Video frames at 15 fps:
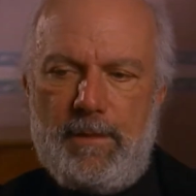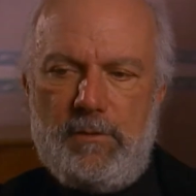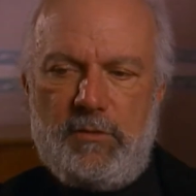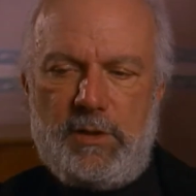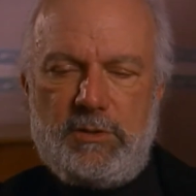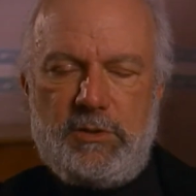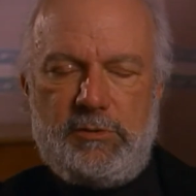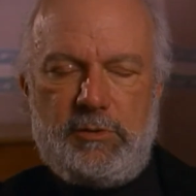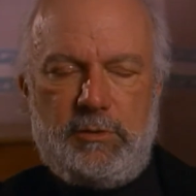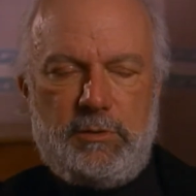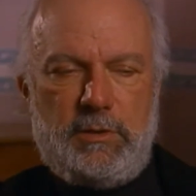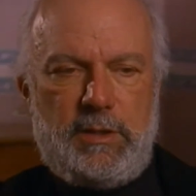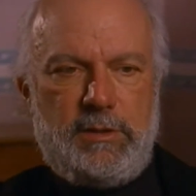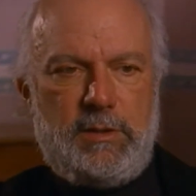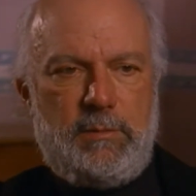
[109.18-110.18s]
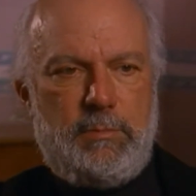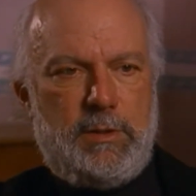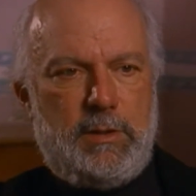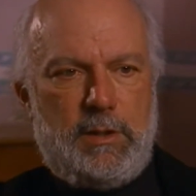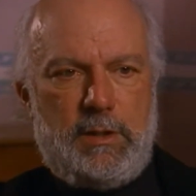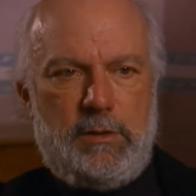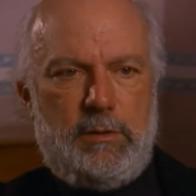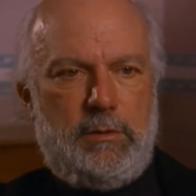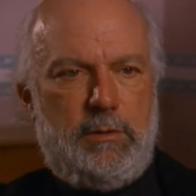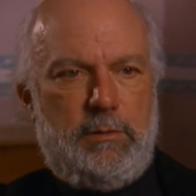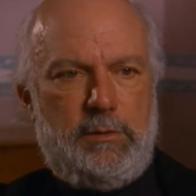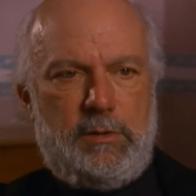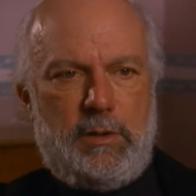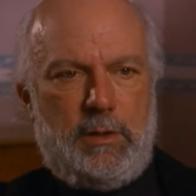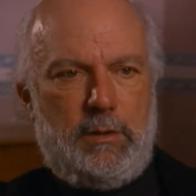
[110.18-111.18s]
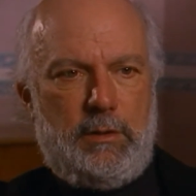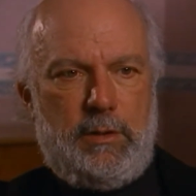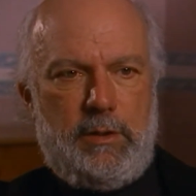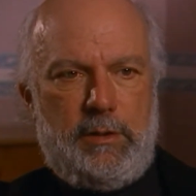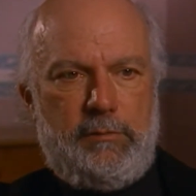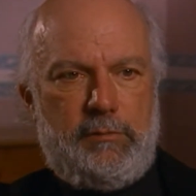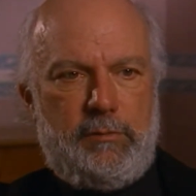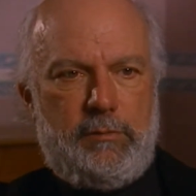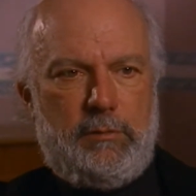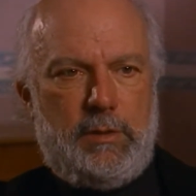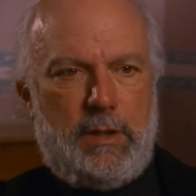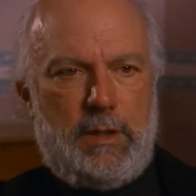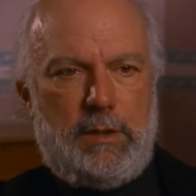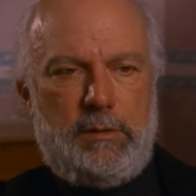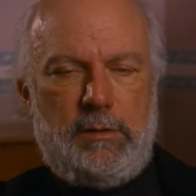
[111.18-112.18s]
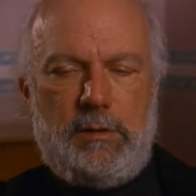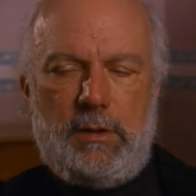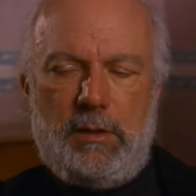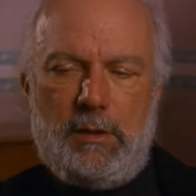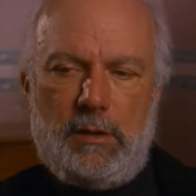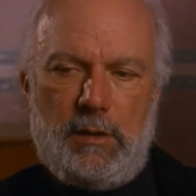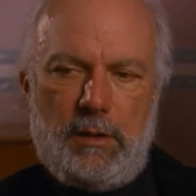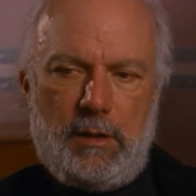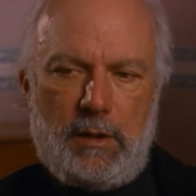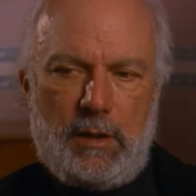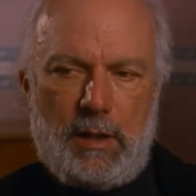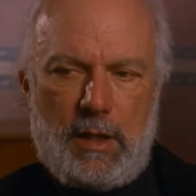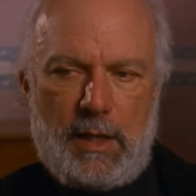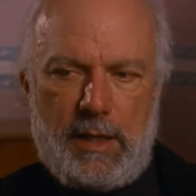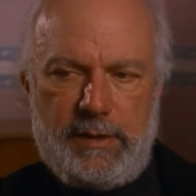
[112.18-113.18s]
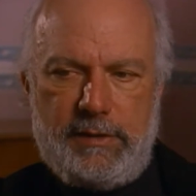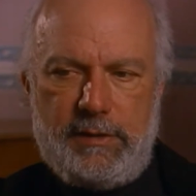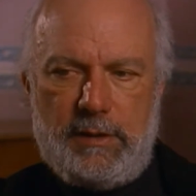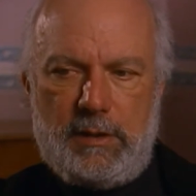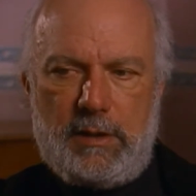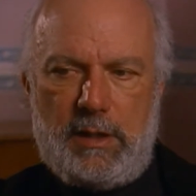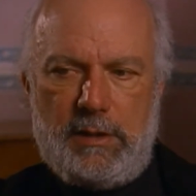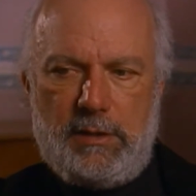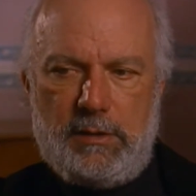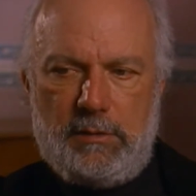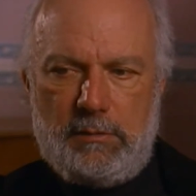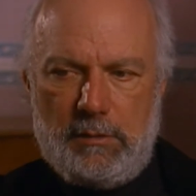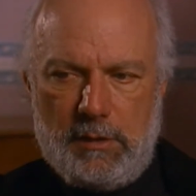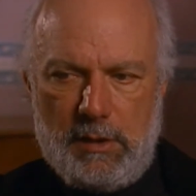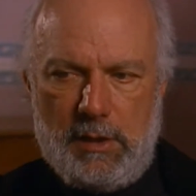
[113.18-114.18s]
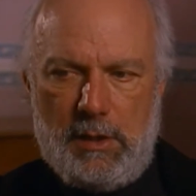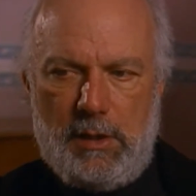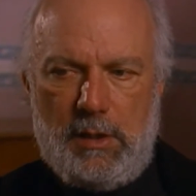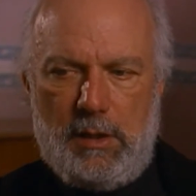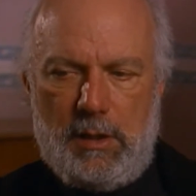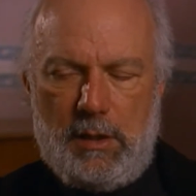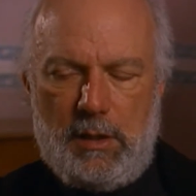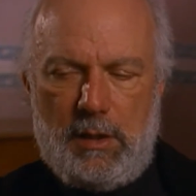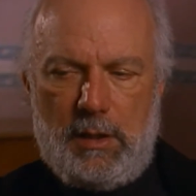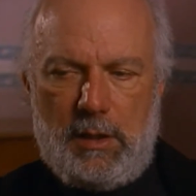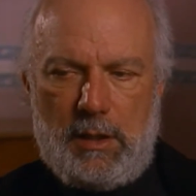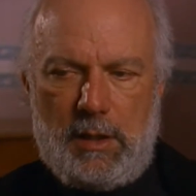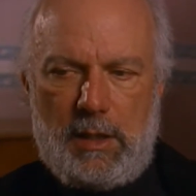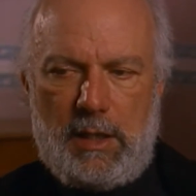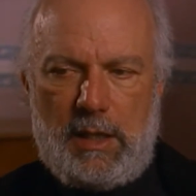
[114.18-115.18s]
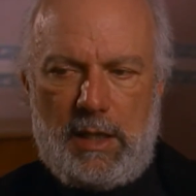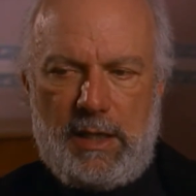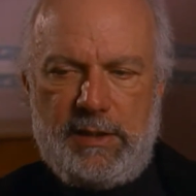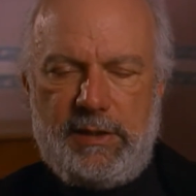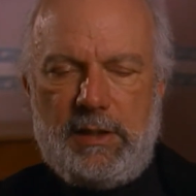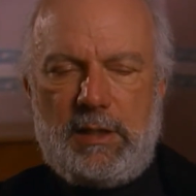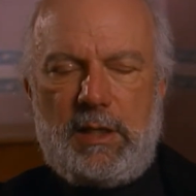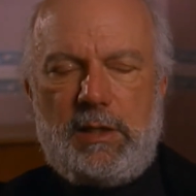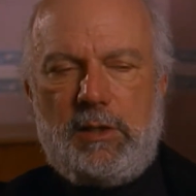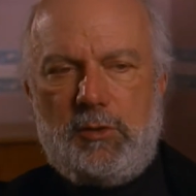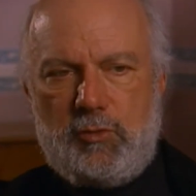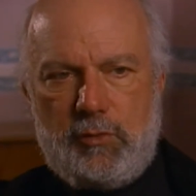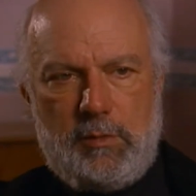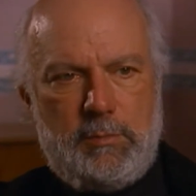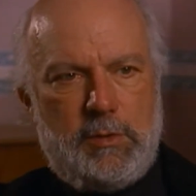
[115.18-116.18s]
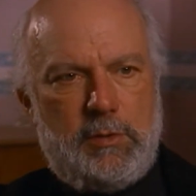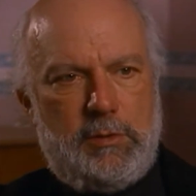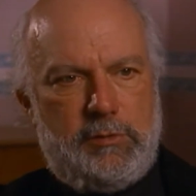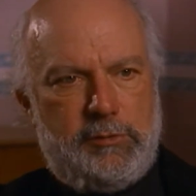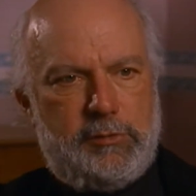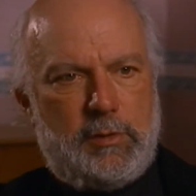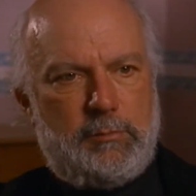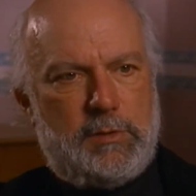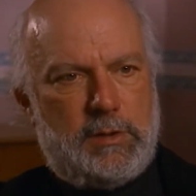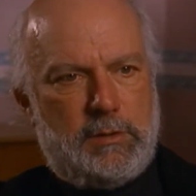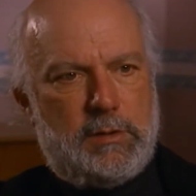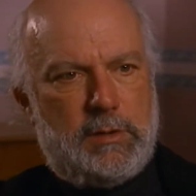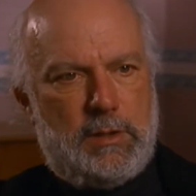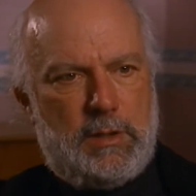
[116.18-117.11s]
They just look like they've been together their entire life. And I think I can, I think I contributed something to